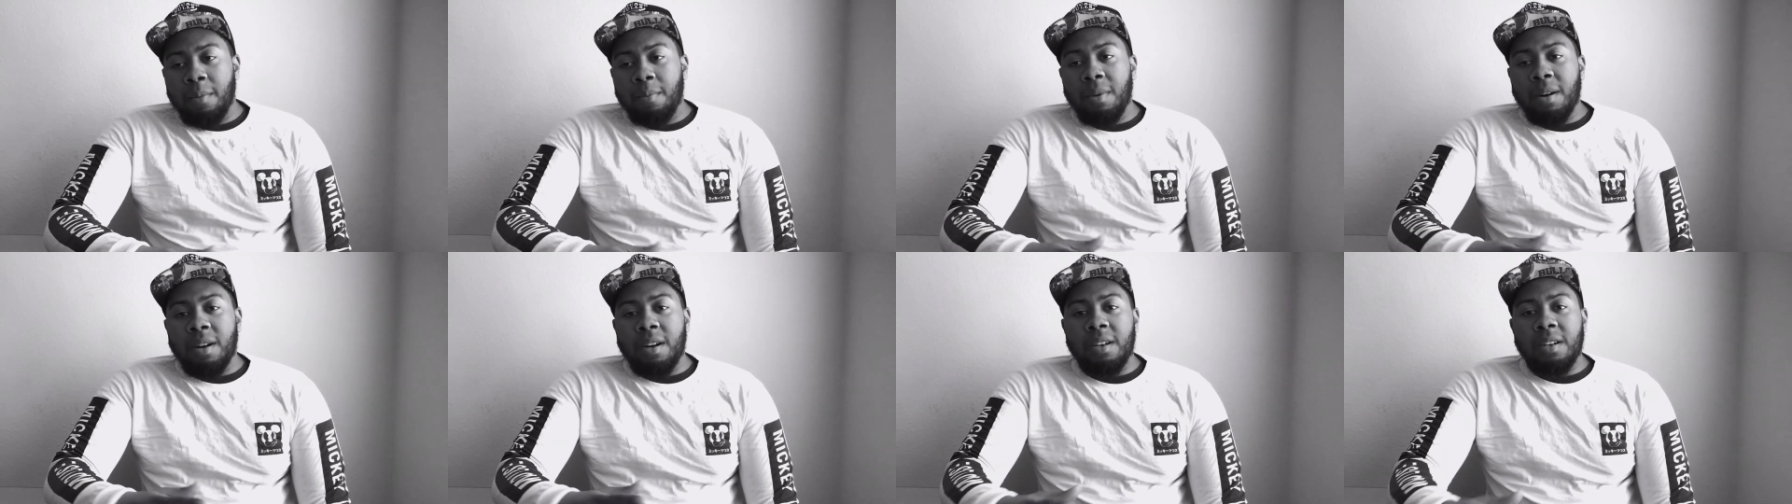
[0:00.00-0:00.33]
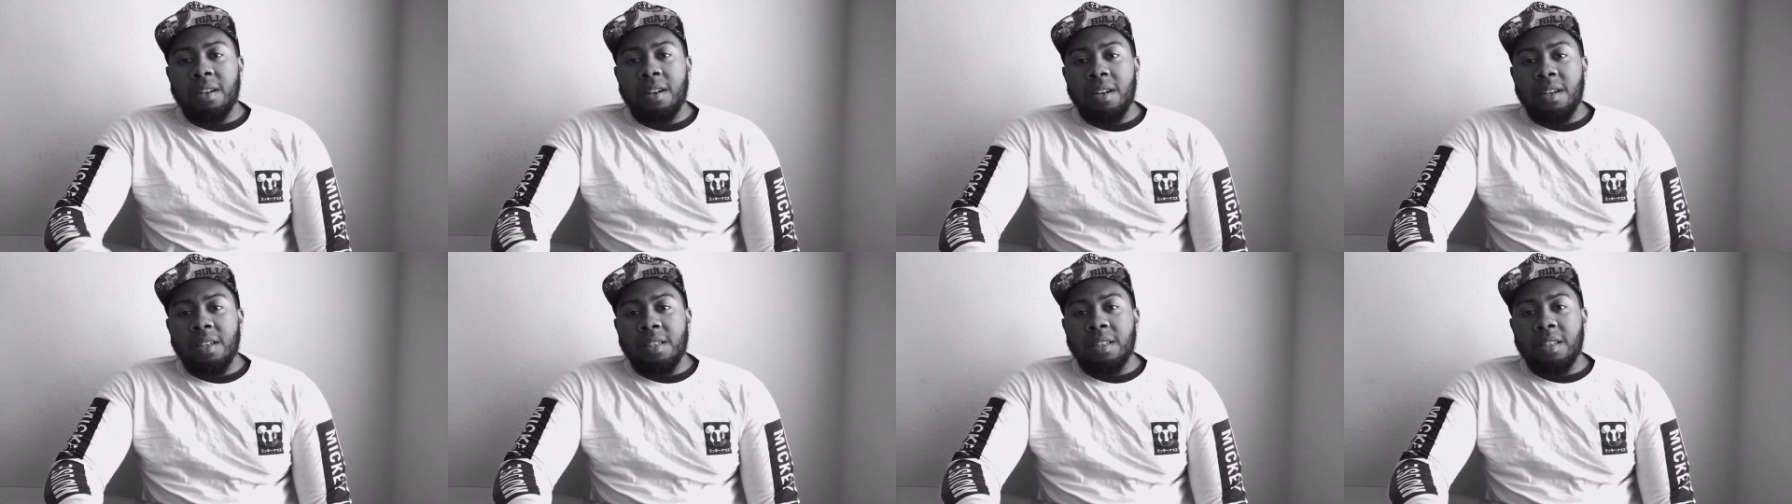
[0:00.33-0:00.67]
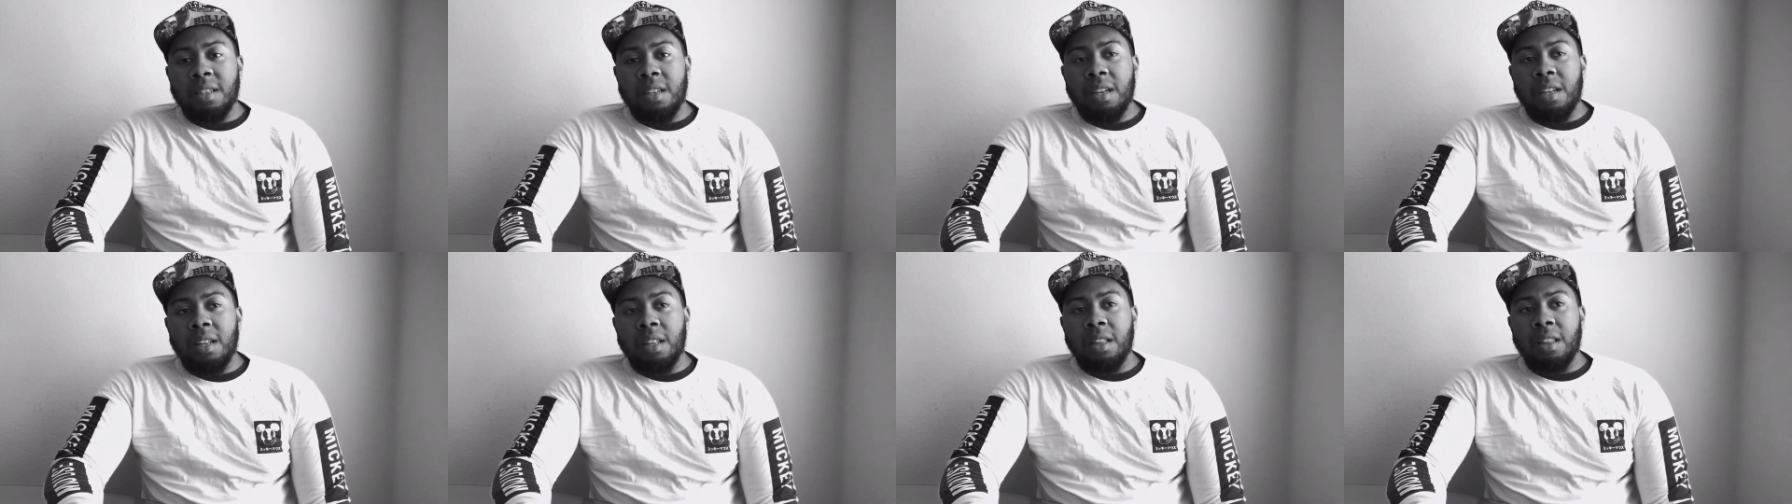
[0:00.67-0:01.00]
because
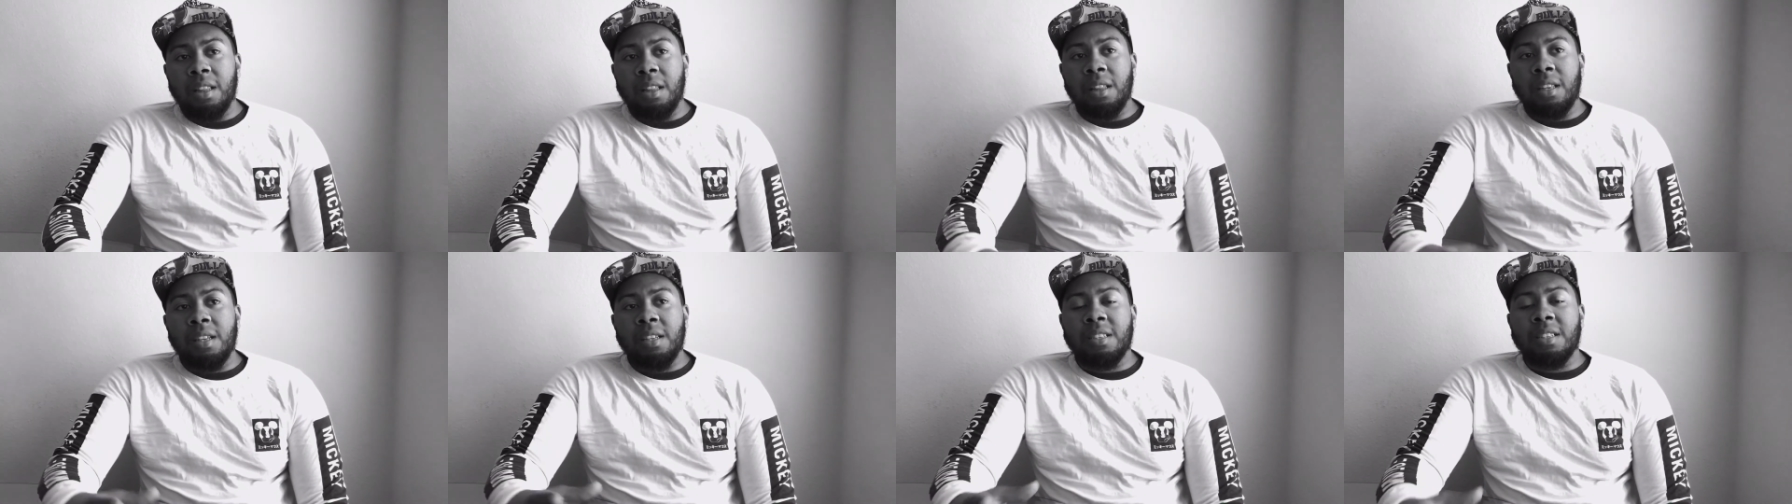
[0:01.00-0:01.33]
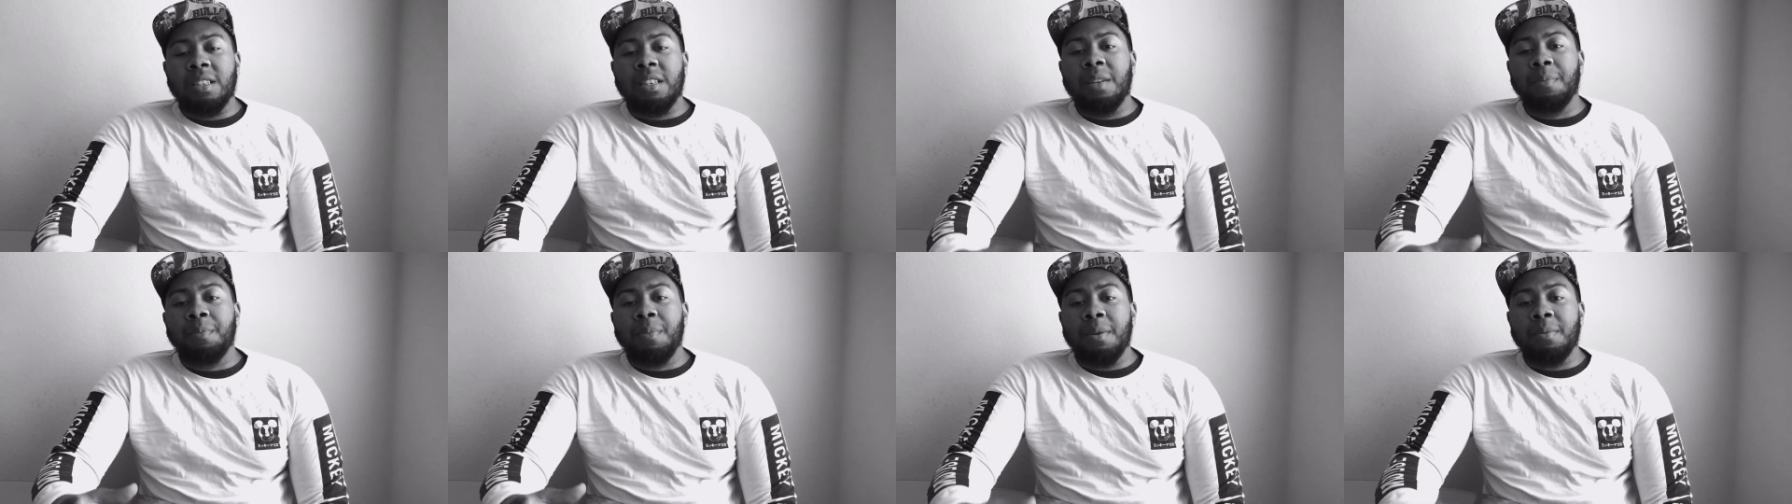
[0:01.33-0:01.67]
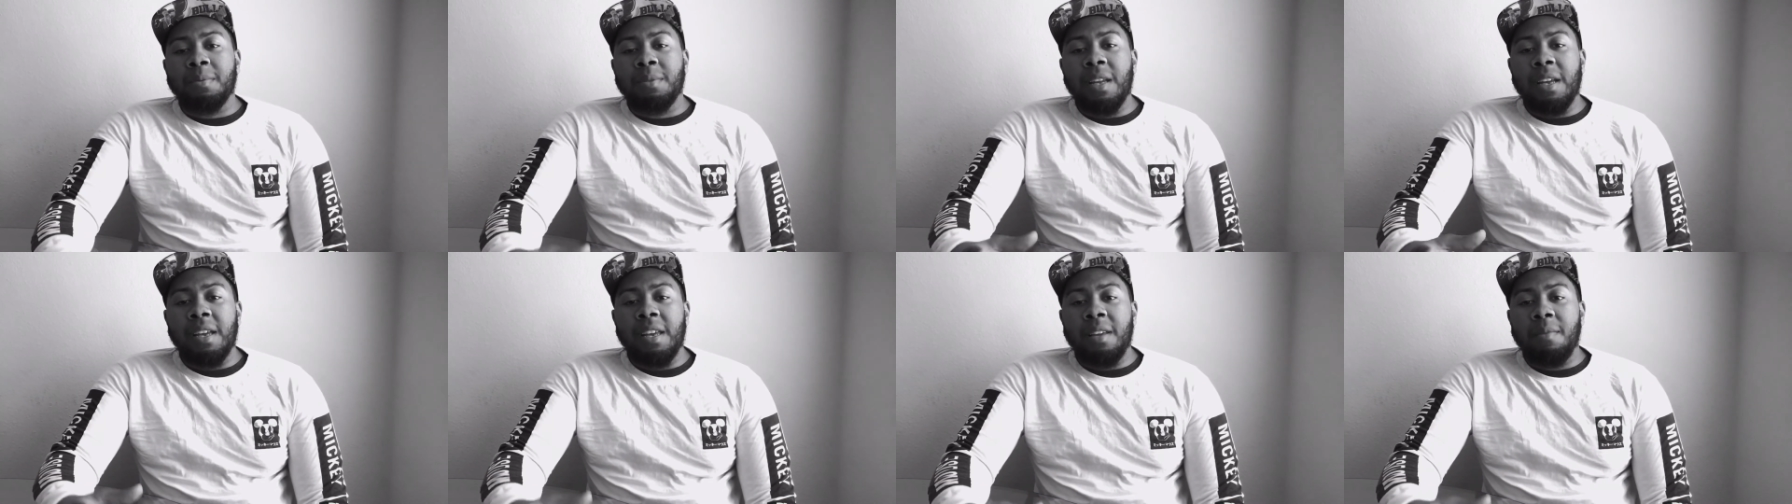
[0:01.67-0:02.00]
the slip
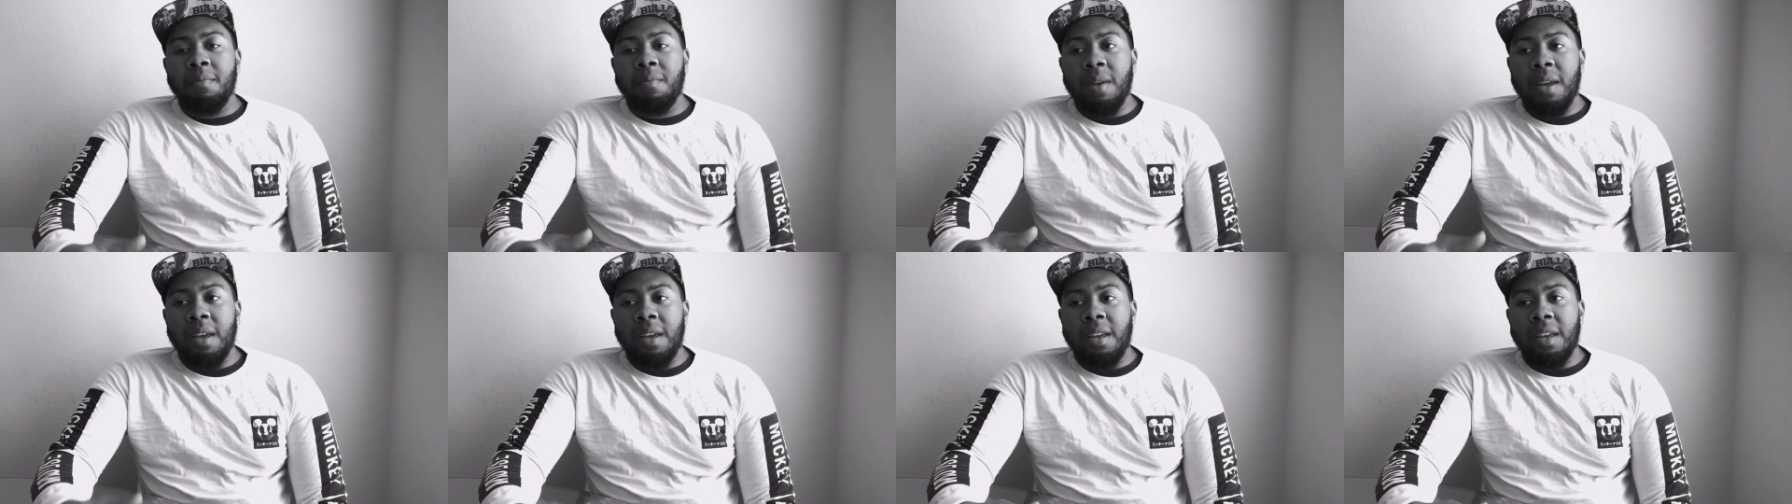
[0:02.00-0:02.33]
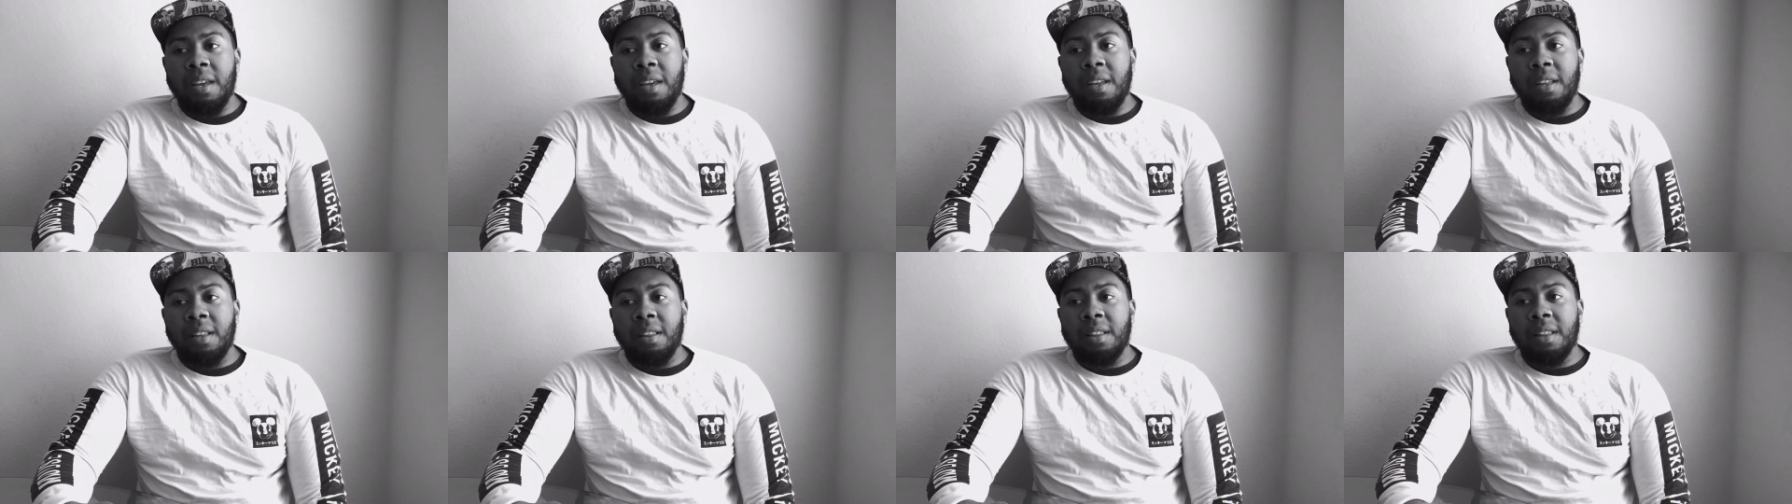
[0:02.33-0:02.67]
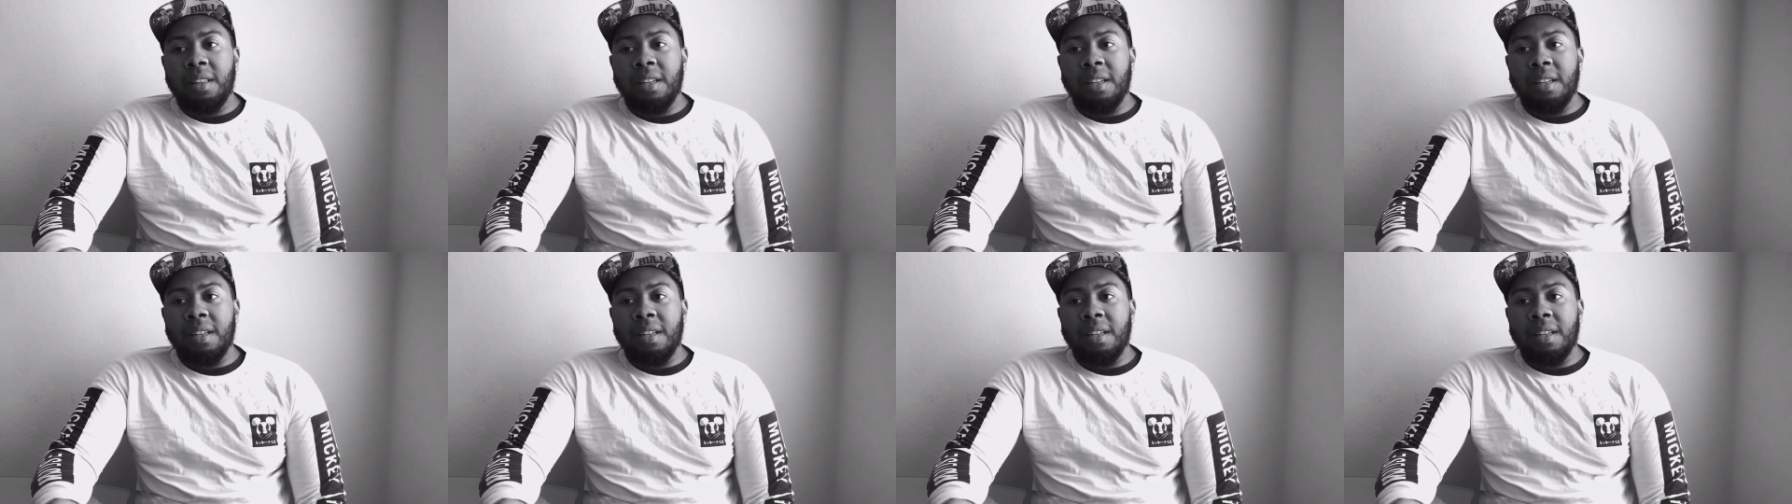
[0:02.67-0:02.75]
up that he made